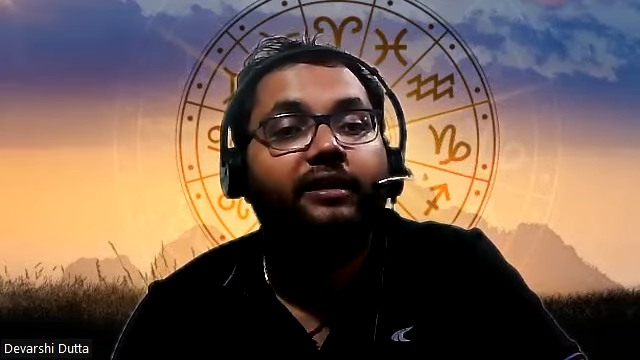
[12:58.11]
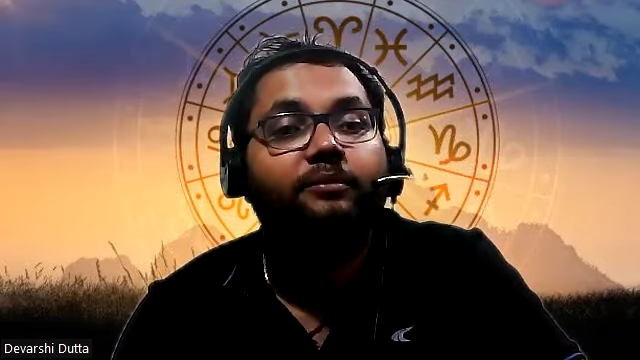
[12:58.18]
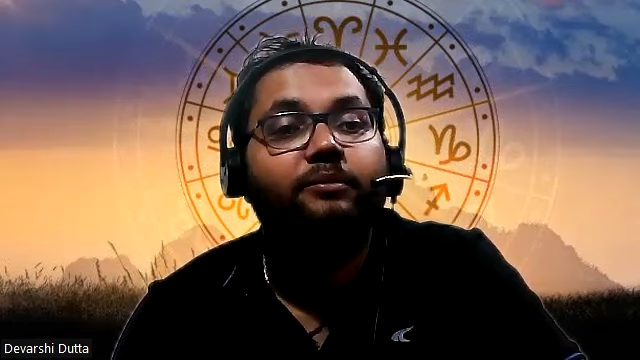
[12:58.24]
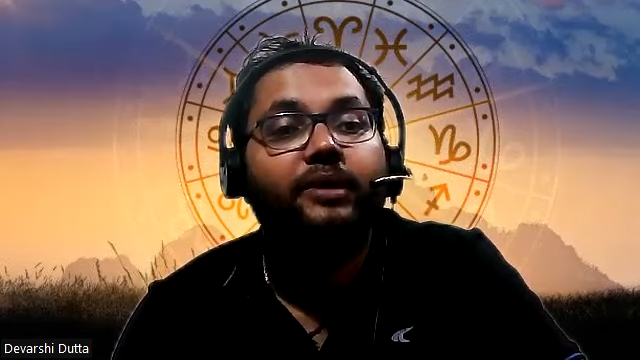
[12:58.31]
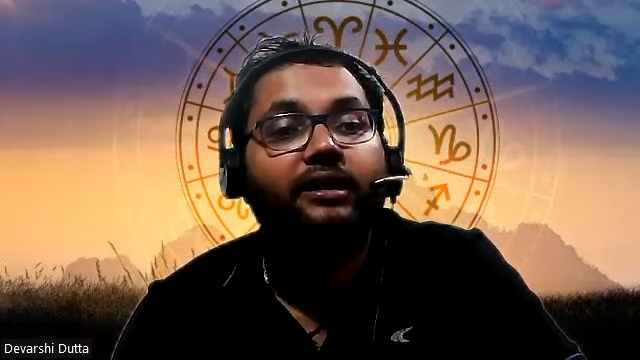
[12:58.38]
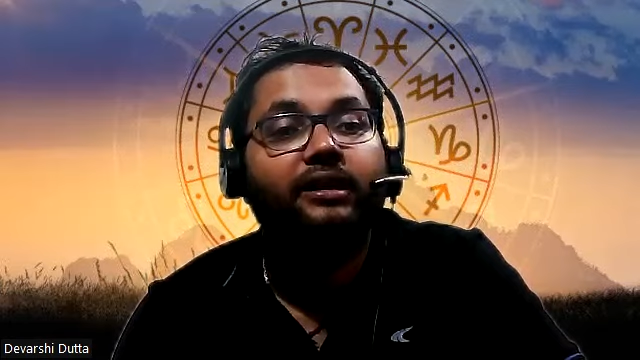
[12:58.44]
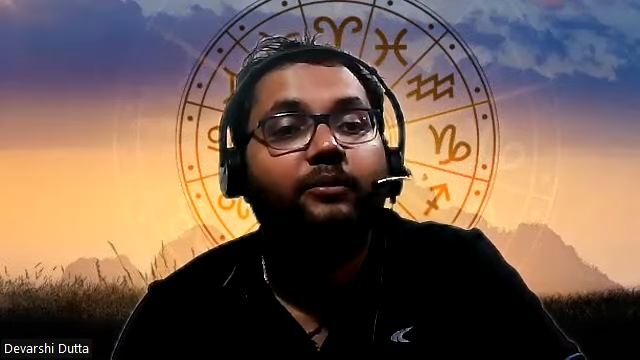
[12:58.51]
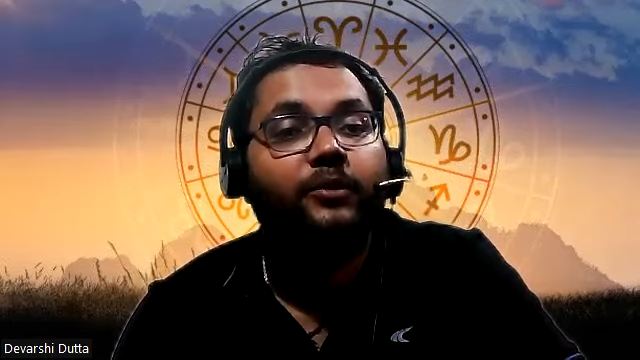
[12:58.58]
and
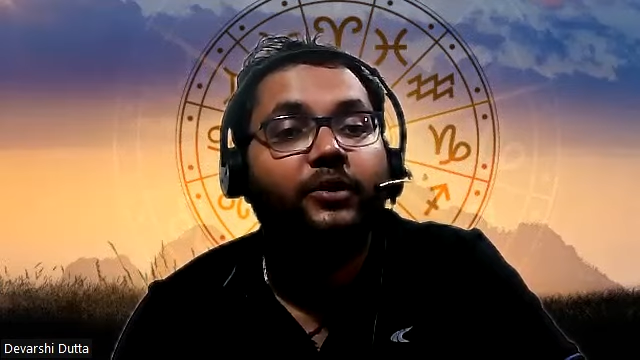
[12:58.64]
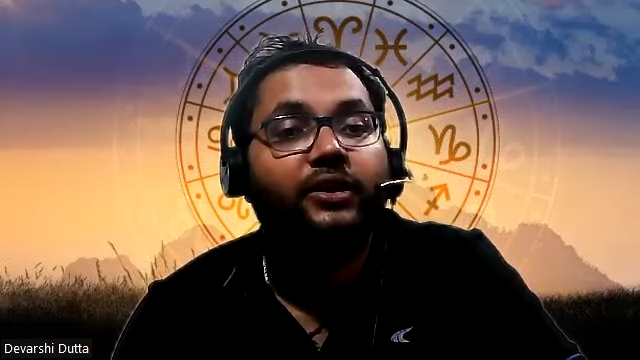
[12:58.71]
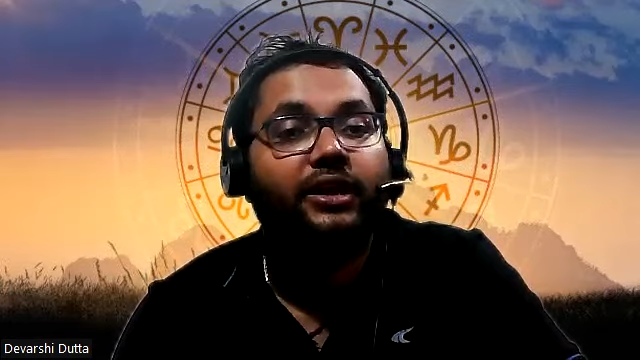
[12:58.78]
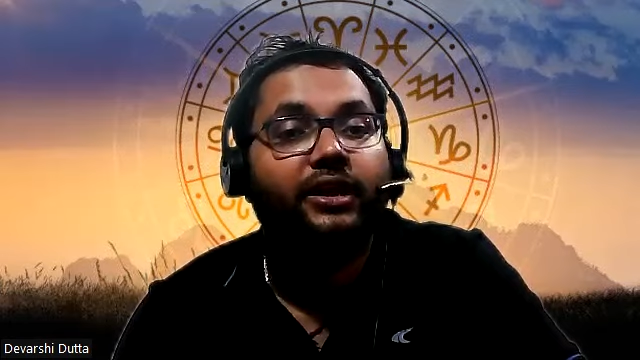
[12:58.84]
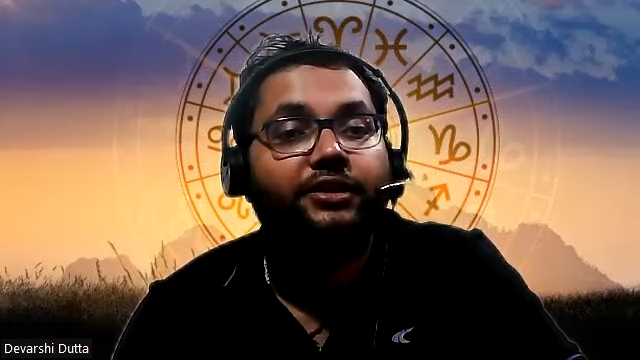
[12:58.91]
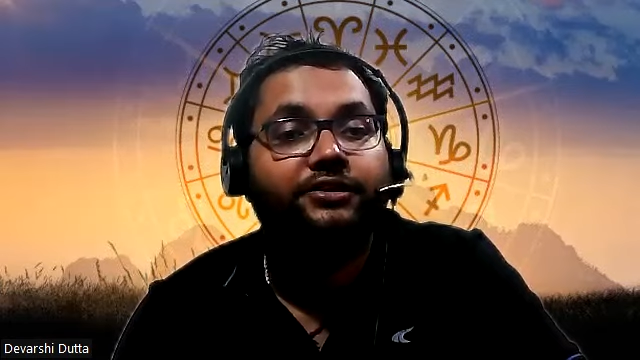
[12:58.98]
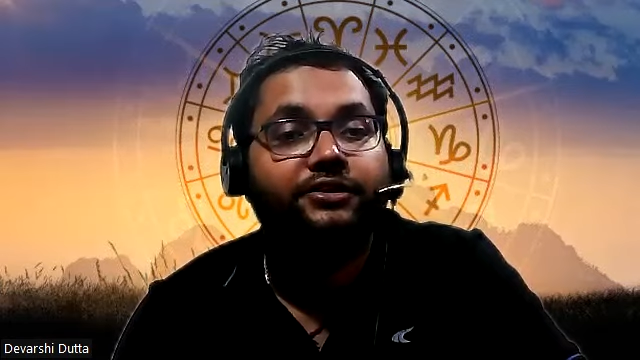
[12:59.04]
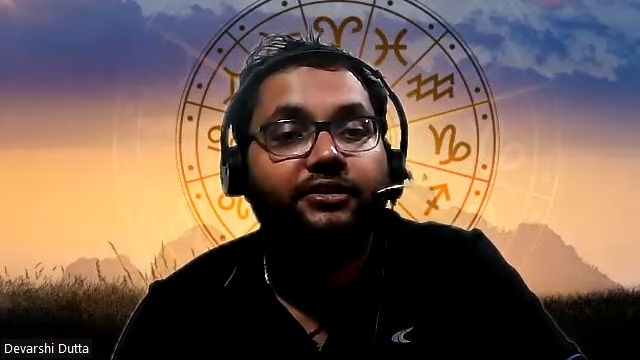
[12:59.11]
build
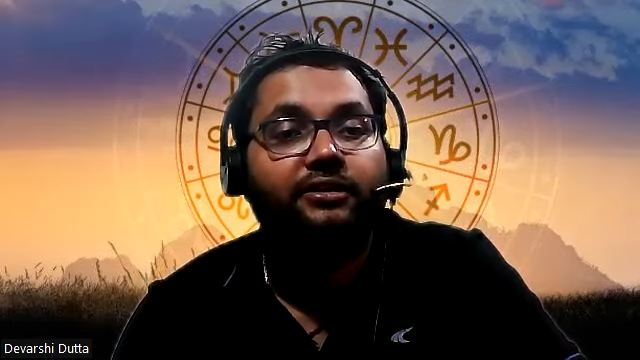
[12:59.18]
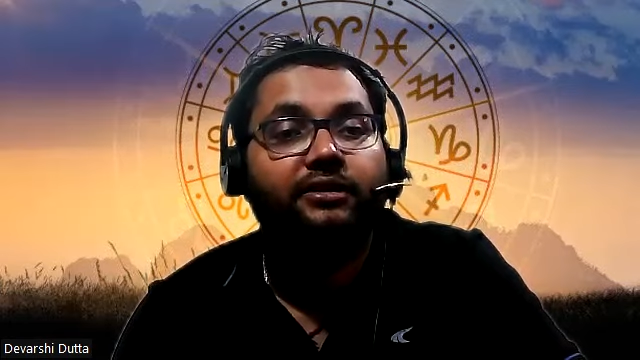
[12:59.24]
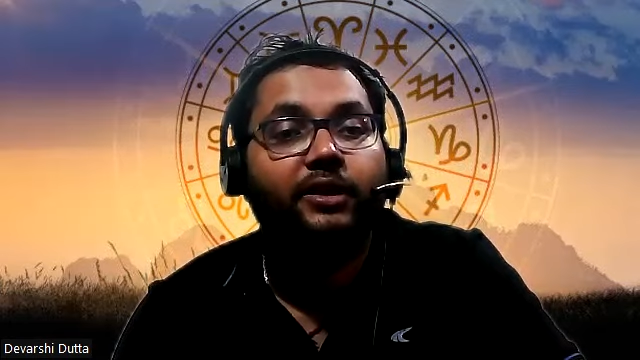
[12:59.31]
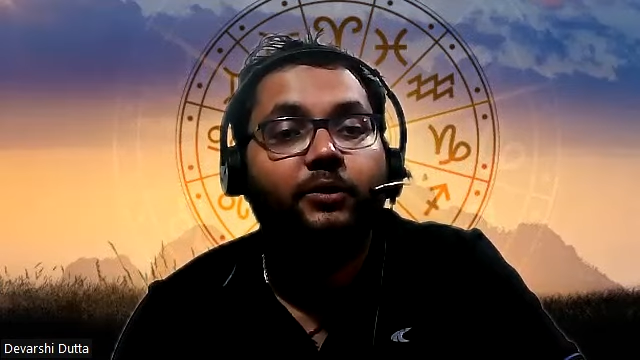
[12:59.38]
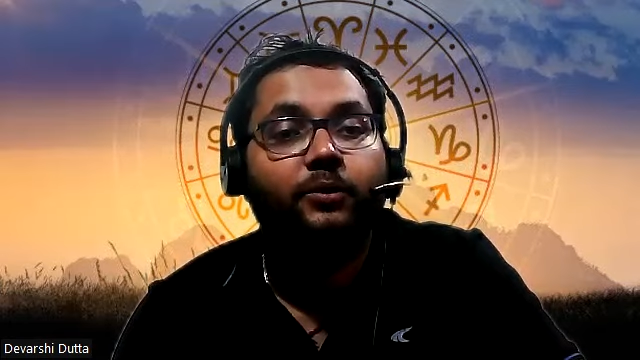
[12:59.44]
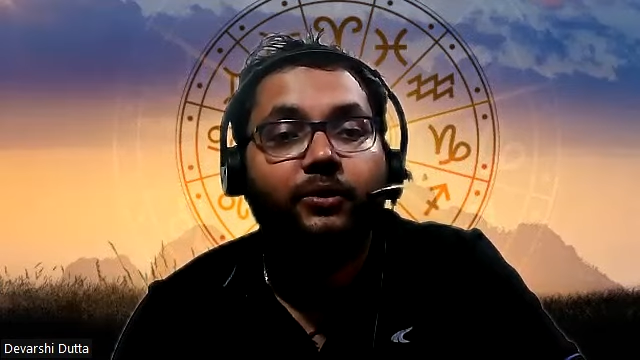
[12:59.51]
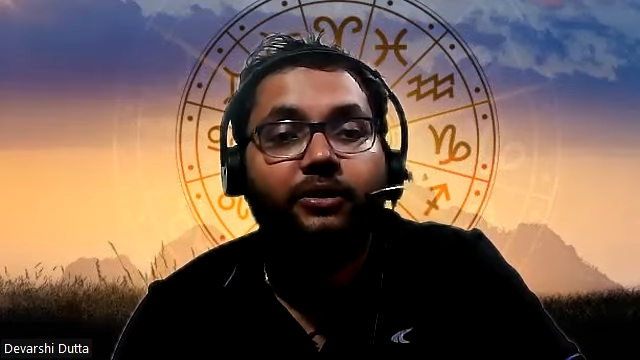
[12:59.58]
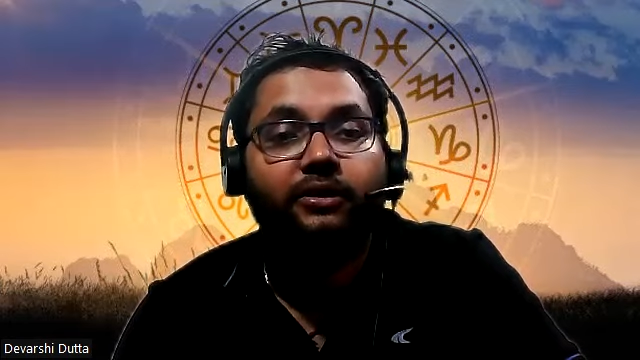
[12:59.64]
communication
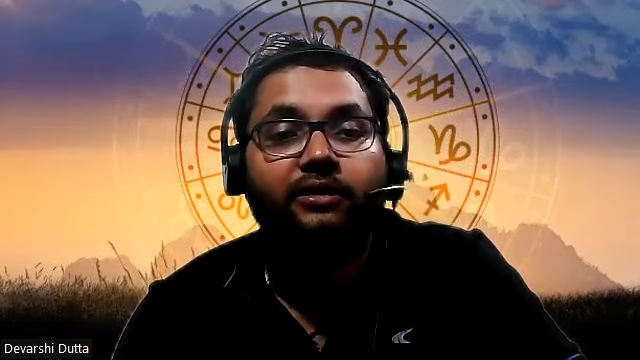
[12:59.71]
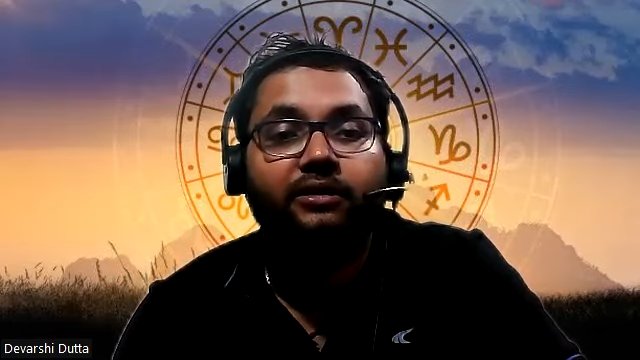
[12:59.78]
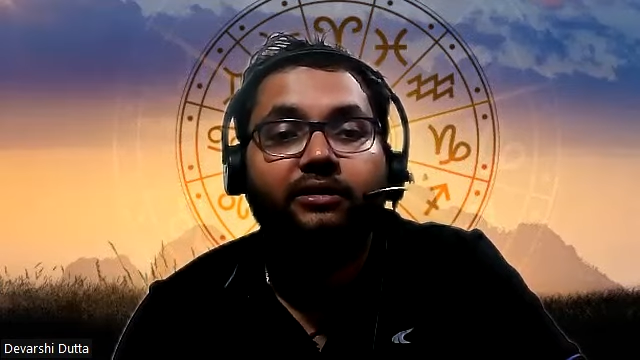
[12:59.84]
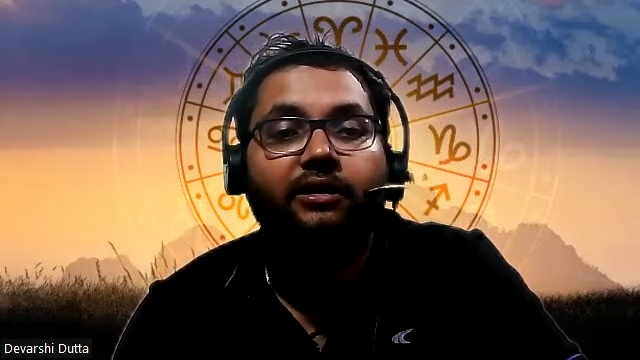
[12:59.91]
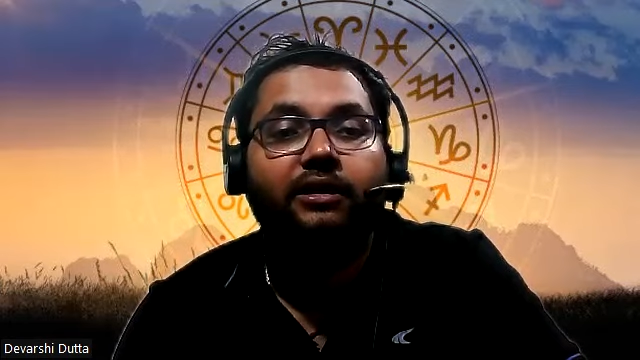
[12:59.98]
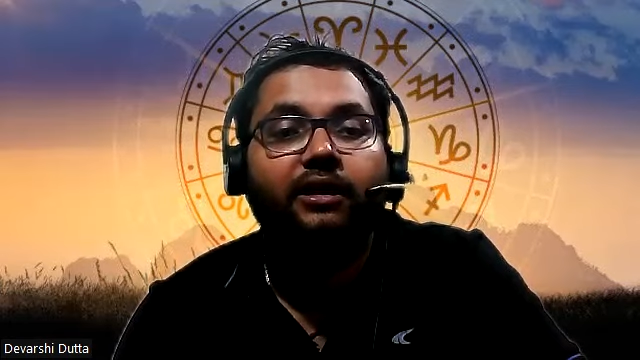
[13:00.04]
and work